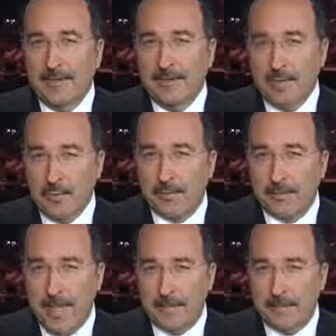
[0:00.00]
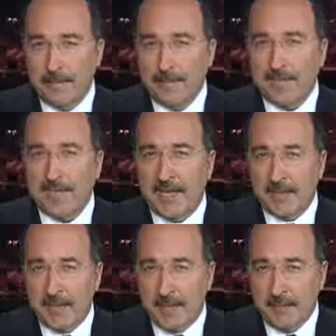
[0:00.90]
Loose lips sink
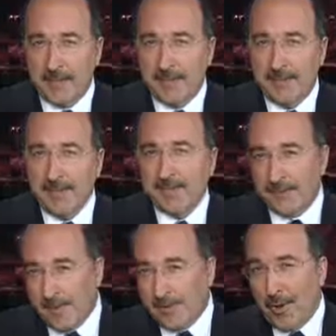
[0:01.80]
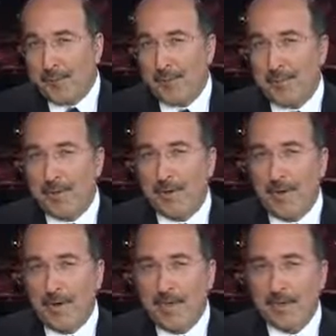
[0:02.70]
ships. So I taught the Israeli
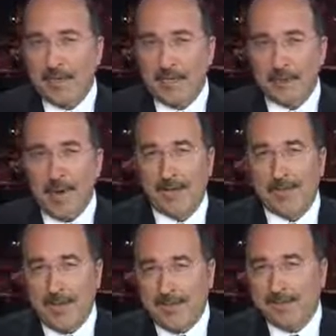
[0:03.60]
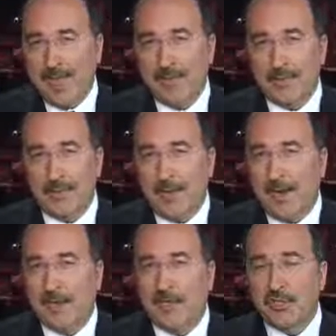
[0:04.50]
audience the expression. The same is true
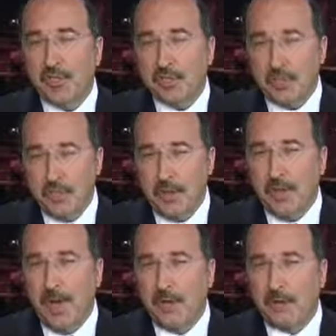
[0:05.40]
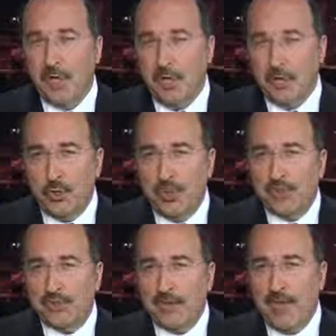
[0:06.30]
here. There's just too much
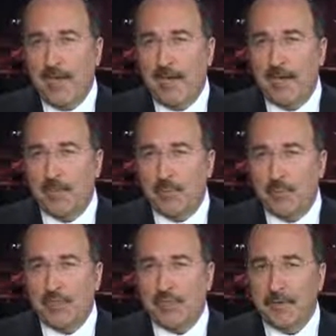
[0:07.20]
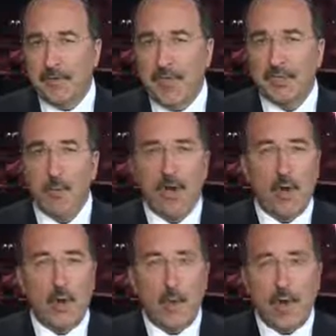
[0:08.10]
leaking, too much information. We
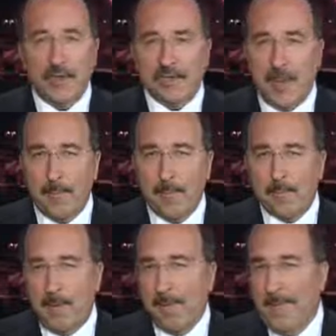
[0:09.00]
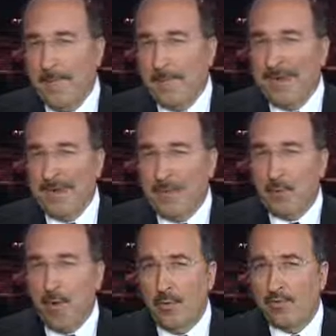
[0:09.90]
don't know where it's coming from, but it
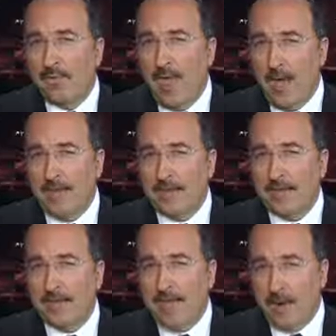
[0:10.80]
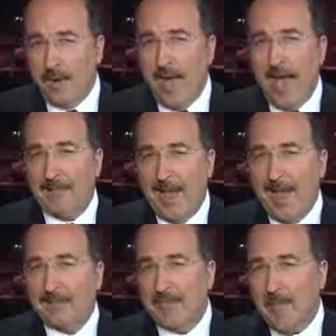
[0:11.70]
erodes confidence, and we're
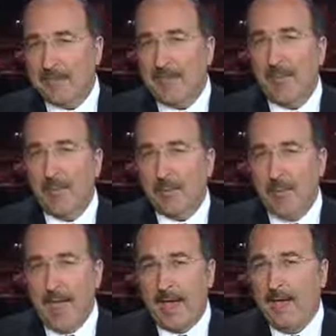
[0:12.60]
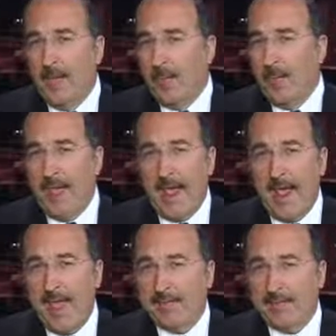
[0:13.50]
allies, and we have to deal with Iran. We
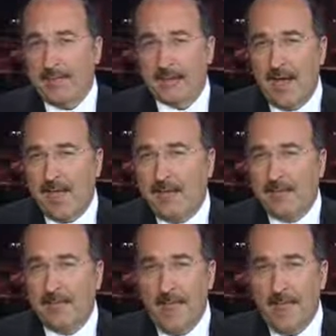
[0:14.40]
can't have this kind of